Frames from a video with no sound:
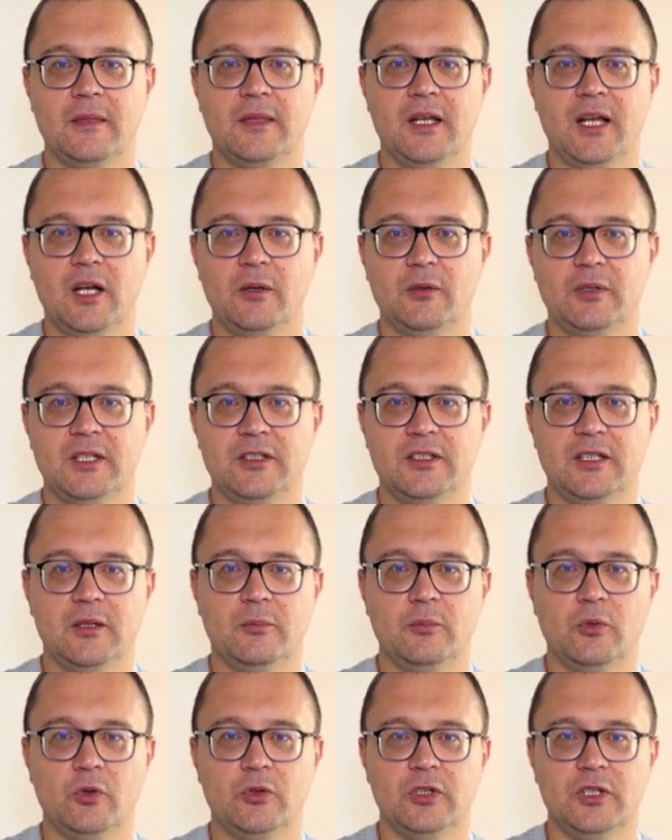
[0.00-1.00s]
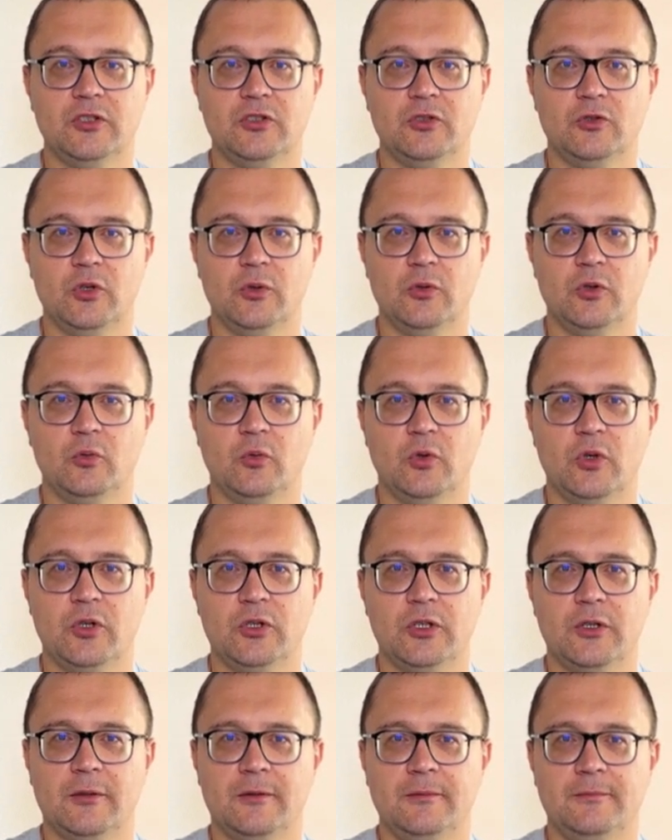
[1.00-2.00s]
How does an ammonia scrubber
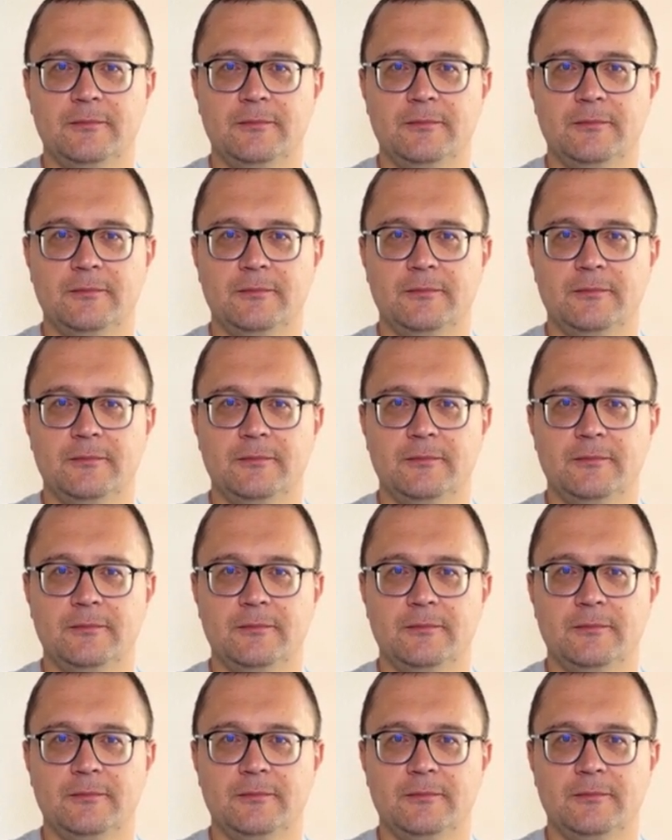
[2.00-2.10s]
work?